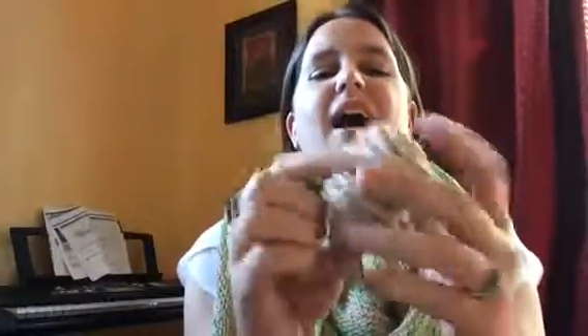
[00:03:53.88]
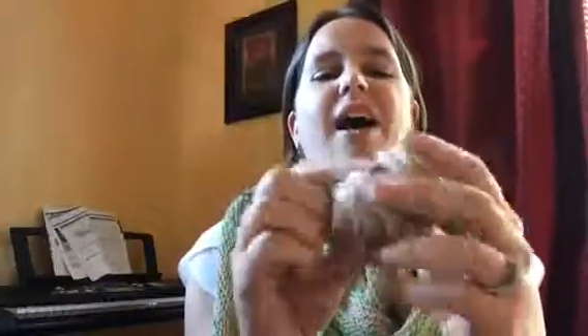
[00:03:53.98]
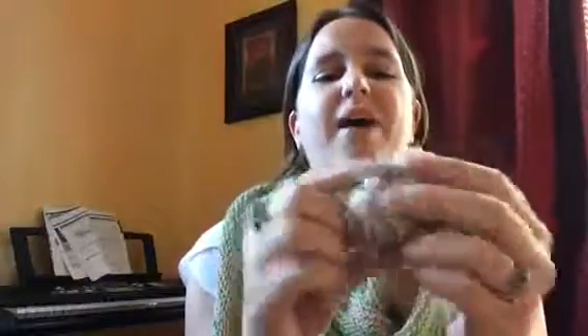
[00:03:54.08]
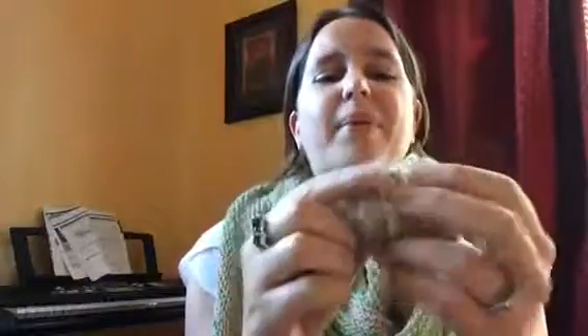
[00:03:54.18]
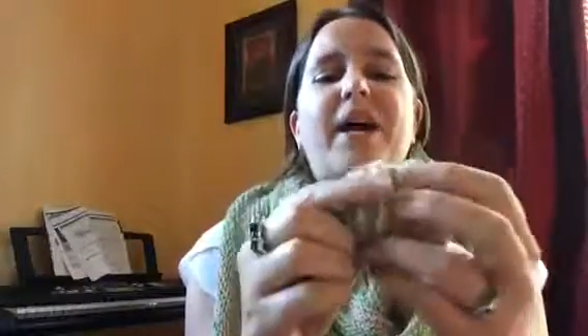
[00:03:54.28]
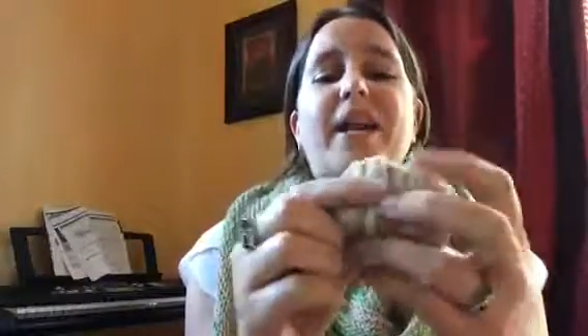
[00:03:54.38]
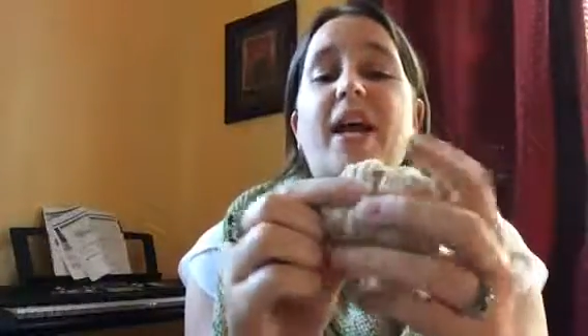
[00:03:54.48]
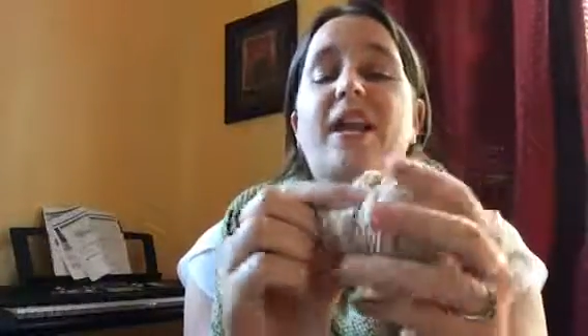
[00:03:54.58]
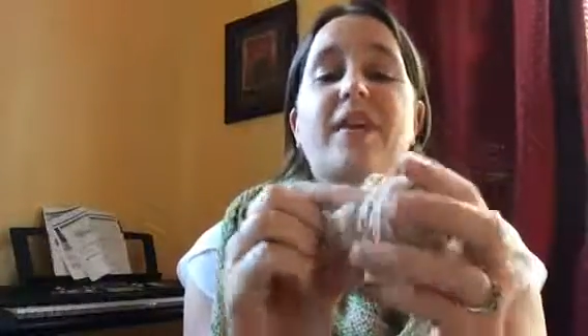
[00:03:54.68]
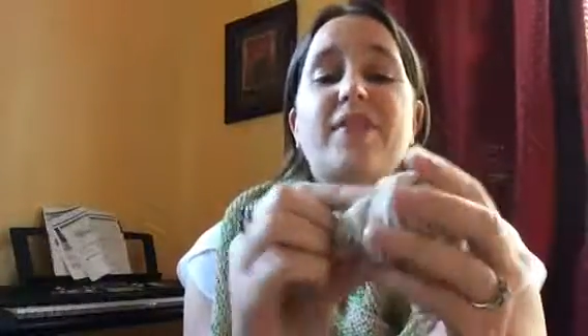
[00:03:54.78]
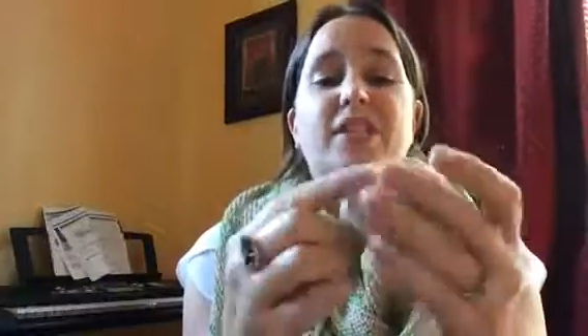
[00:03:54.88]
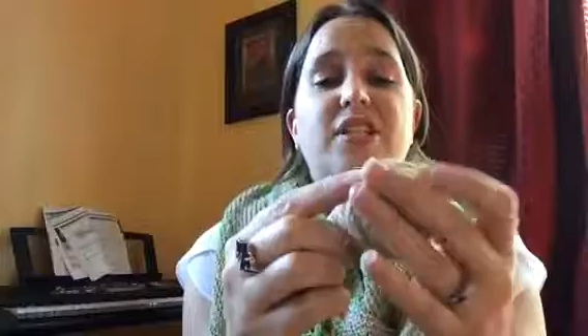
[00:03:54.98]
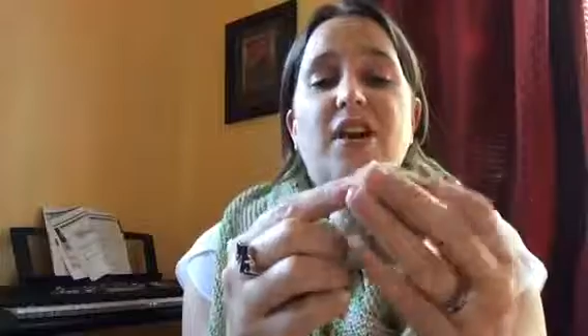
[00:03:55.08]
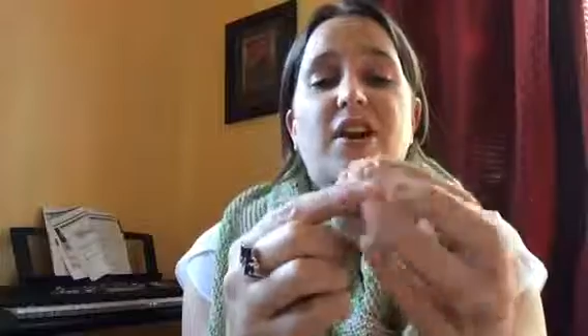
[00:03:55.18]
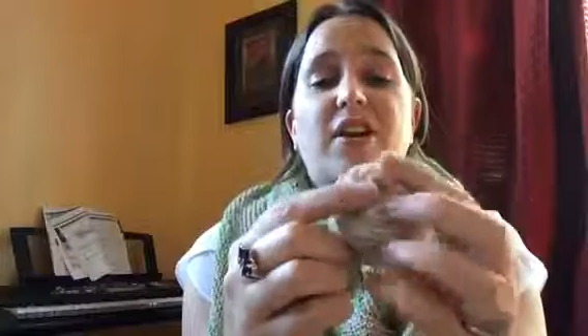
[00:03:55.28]
And I love
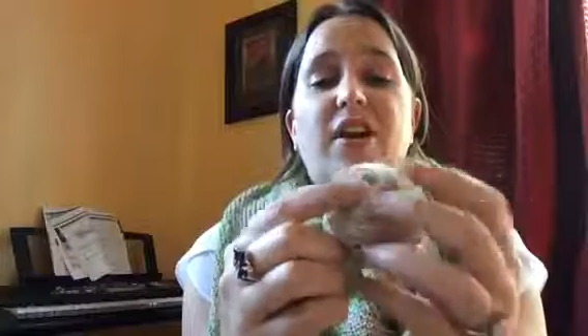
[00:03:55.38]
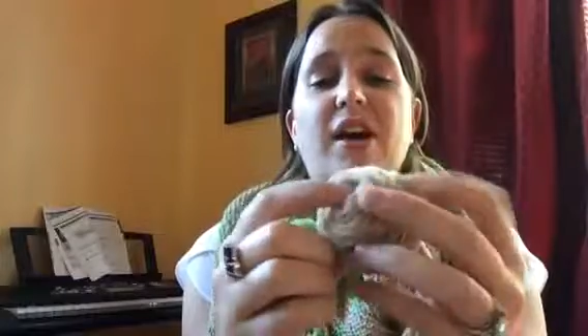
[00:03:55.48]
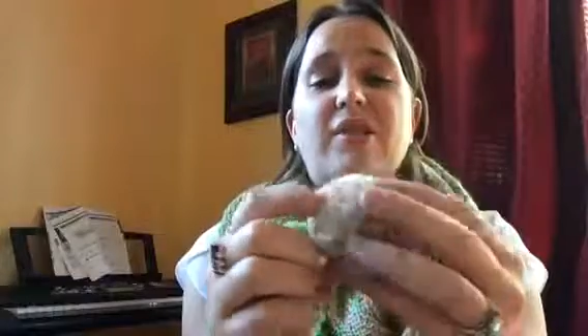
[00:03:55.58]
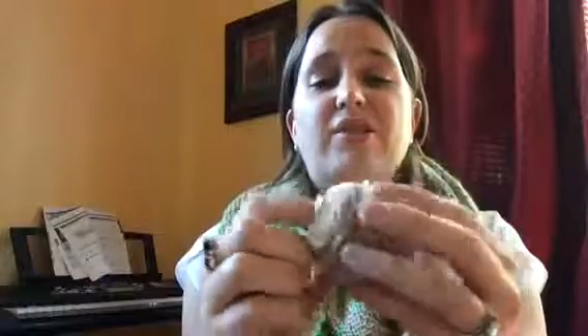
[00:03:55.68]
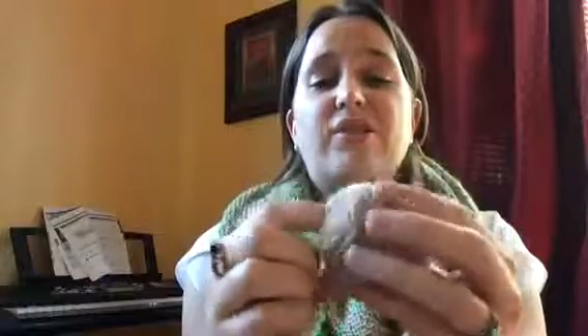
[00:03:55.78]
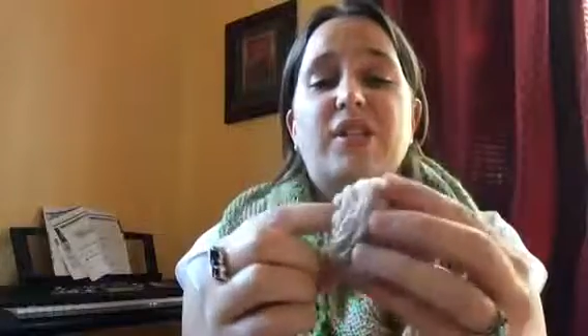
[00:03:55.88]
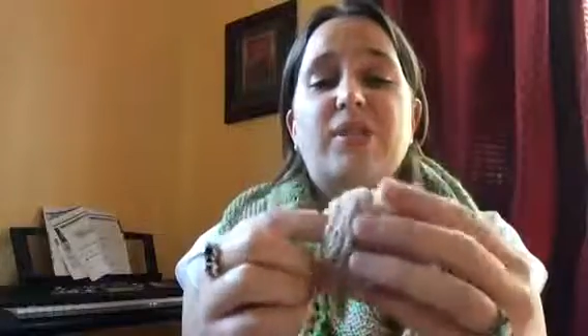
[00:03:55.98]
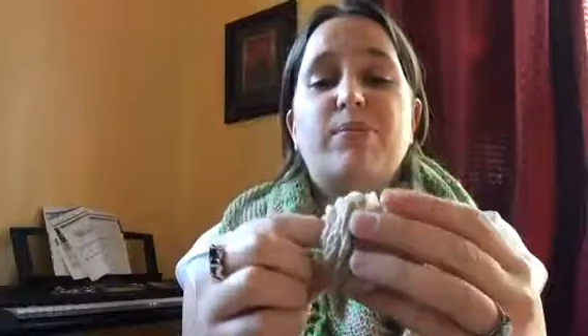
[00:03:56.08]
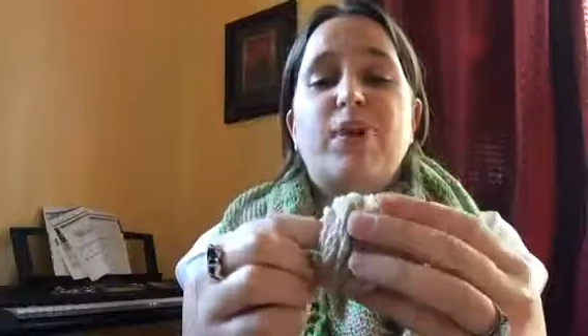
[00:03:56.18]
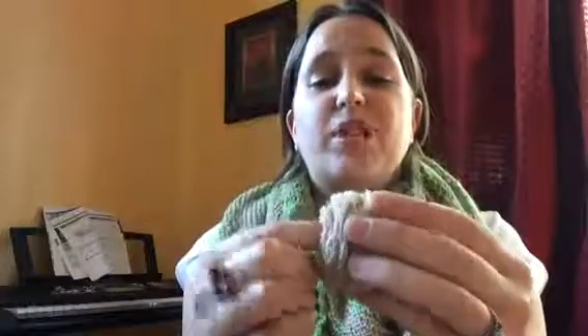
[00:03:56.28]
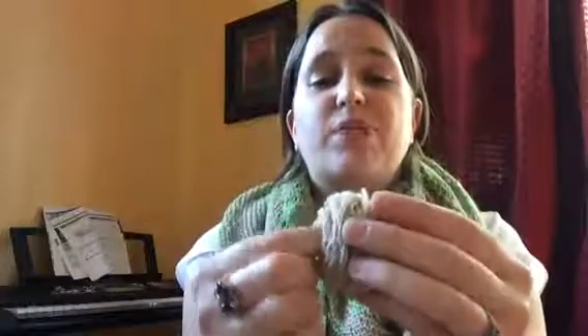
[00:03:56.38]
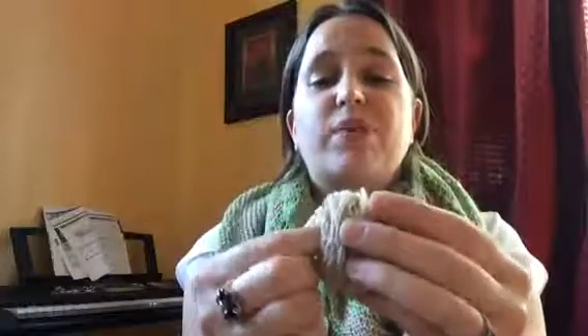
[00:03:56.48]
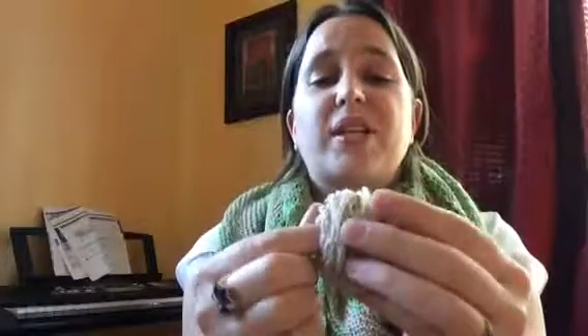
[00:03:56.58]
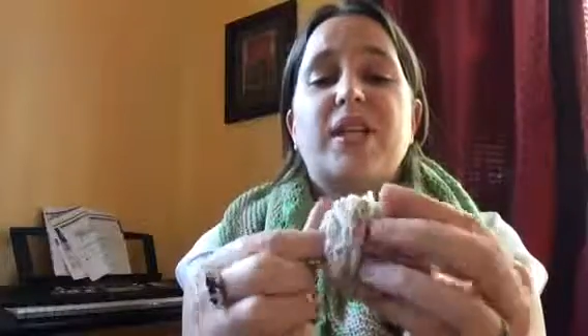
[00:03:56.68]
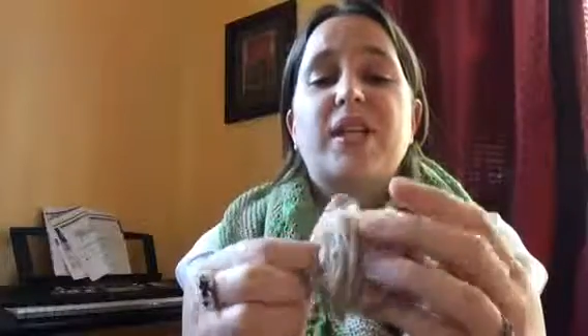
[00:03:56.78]
this yarn. I was really impressed
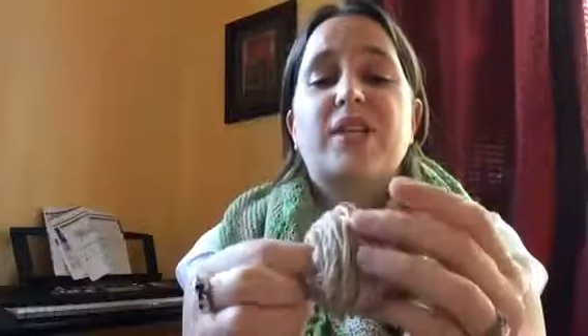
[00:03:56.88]
with it.